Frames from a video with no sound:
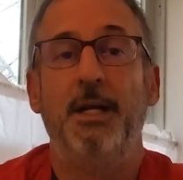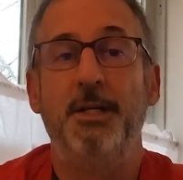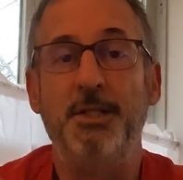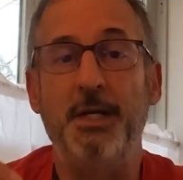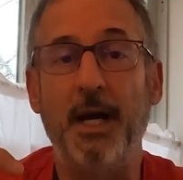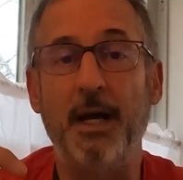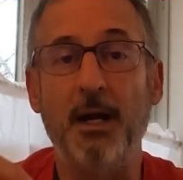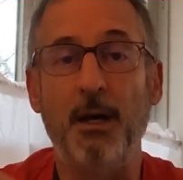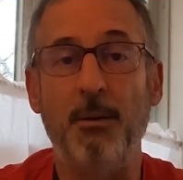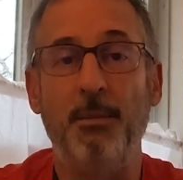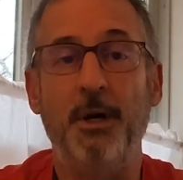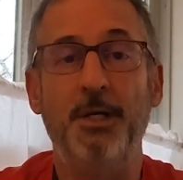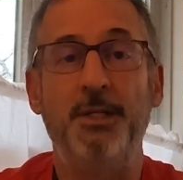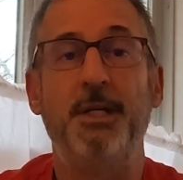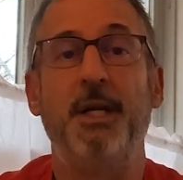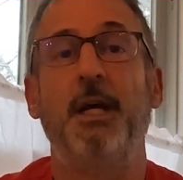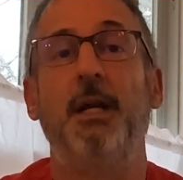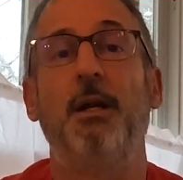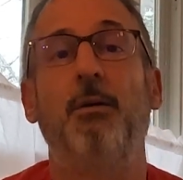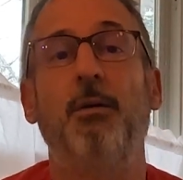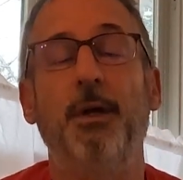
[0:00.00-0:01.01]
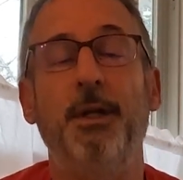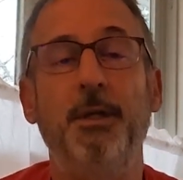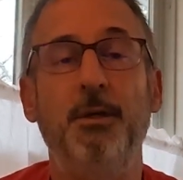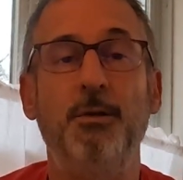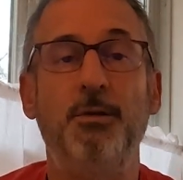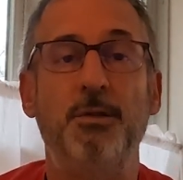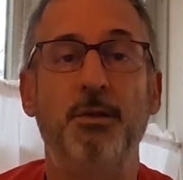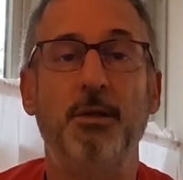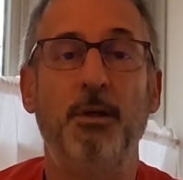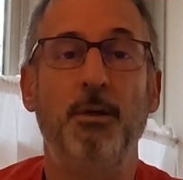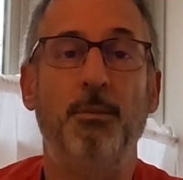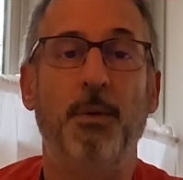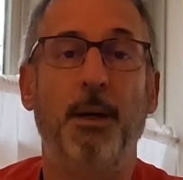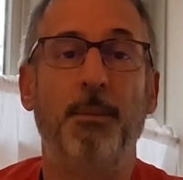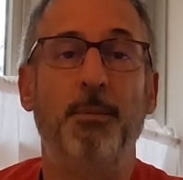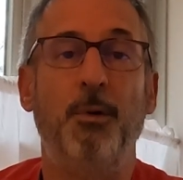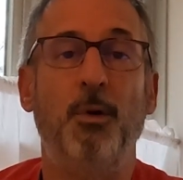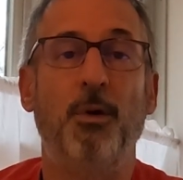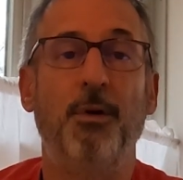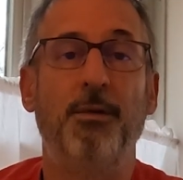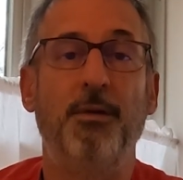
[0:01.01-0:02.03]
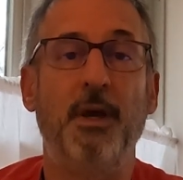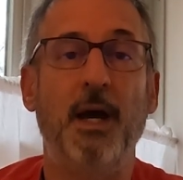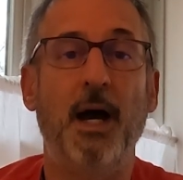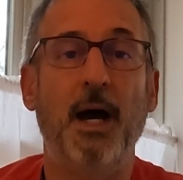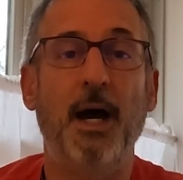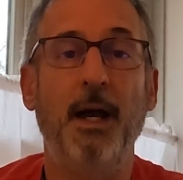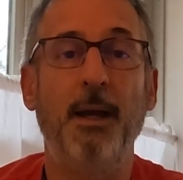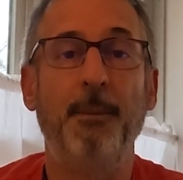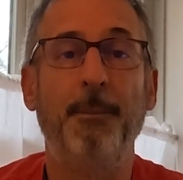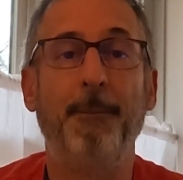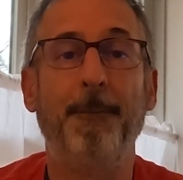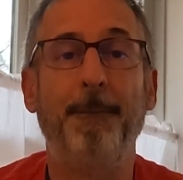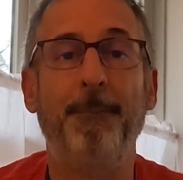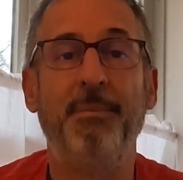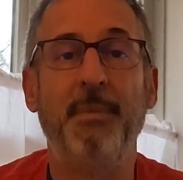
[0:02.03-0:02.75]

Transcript: Check out my channel on YouTube, Up North Guy.